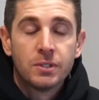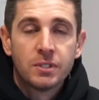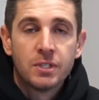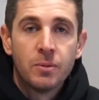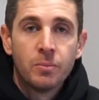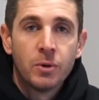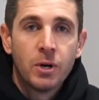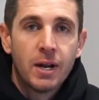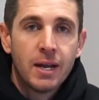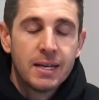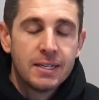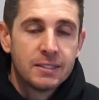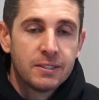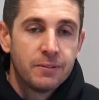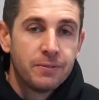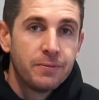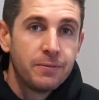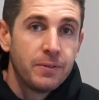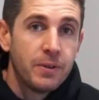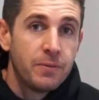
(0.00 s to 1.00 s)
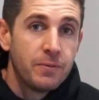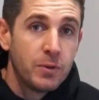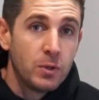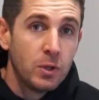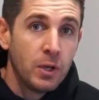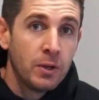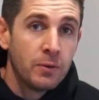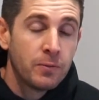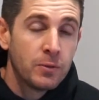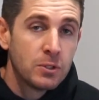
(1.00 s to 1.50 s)
to summarize, if
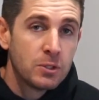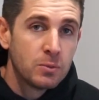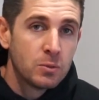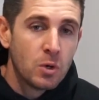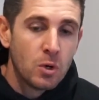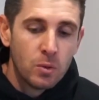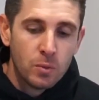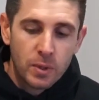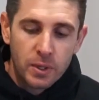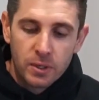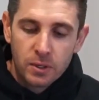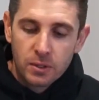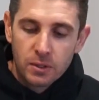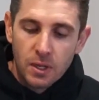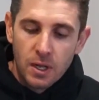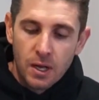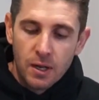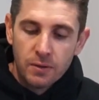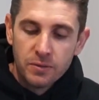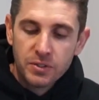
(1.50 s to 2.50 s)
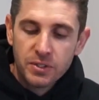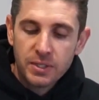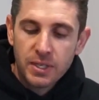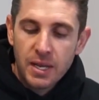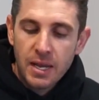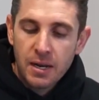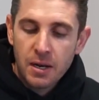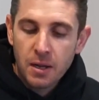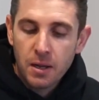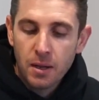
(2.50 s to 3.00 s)
you're looking for some cold weather gloves
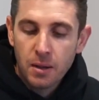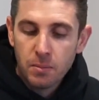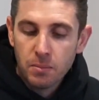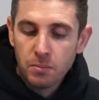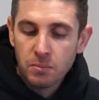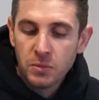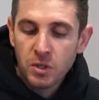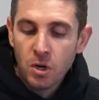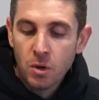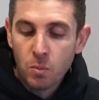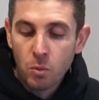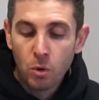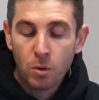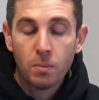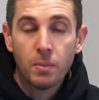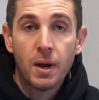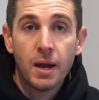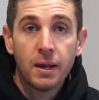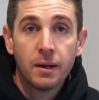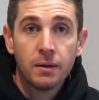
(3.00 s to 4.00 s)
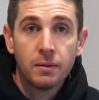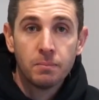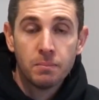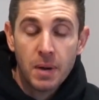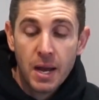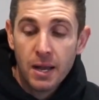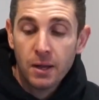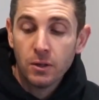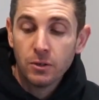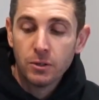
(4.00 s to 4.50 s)
in a, you know, more
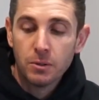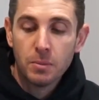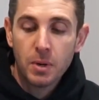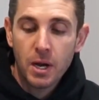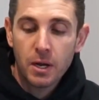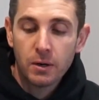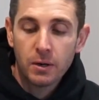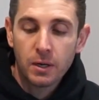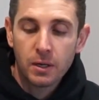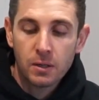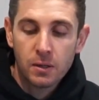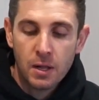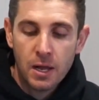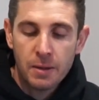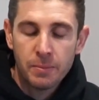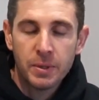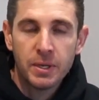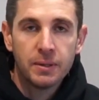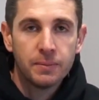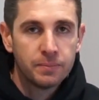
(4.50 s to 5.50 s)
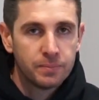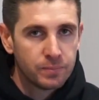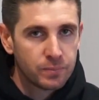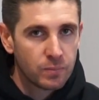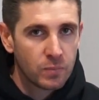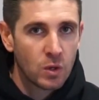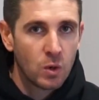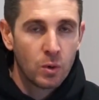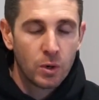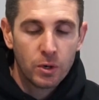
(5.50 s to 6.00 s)
mild or moderate climate,
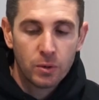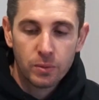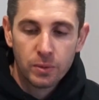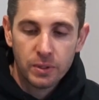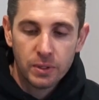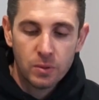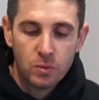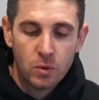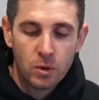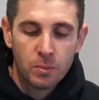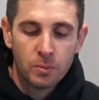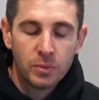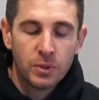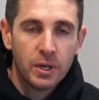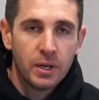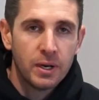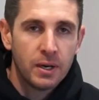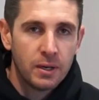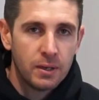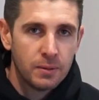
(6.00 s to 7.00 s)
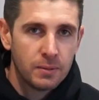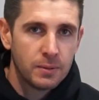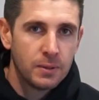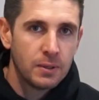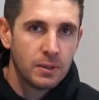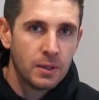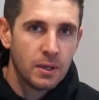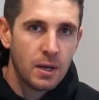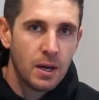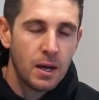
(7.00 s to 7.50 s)
or you're really warm-blooded,
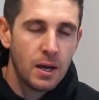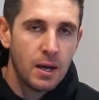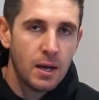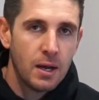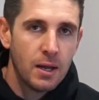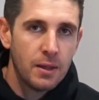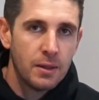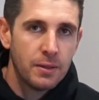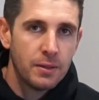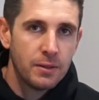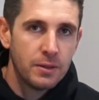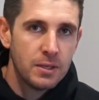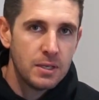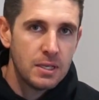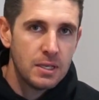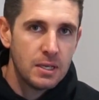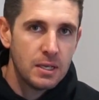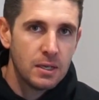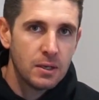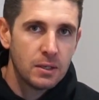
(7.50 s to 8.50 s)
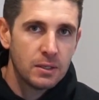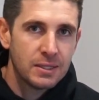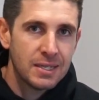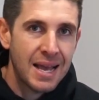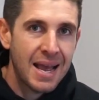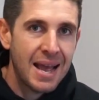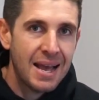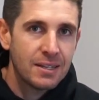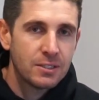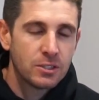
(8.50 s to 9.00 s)
the
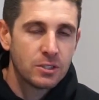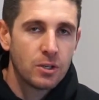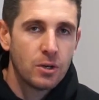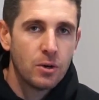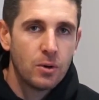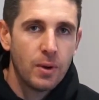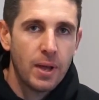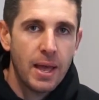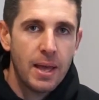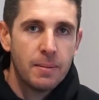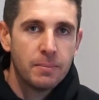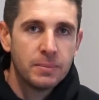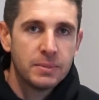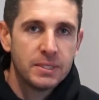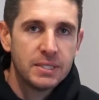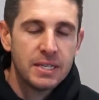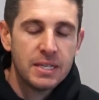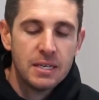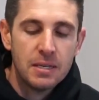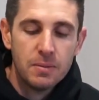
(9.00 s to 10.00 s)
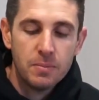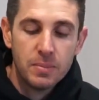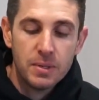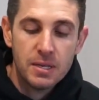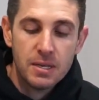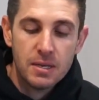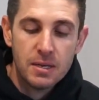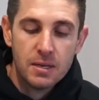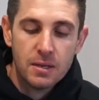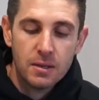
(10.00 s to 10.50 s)
TASCO
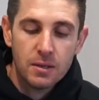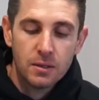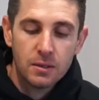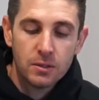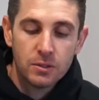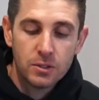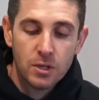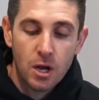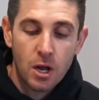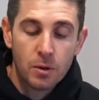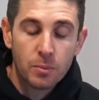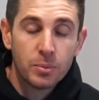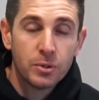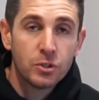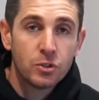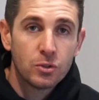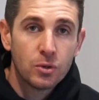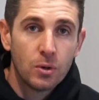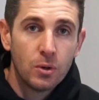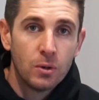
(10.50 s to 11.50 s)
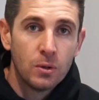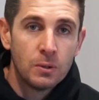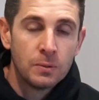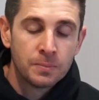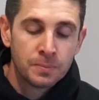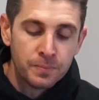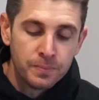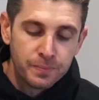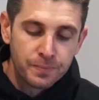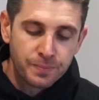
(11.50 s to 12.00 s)
MTB Dawn
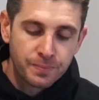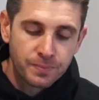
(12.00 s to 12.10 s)
Patrol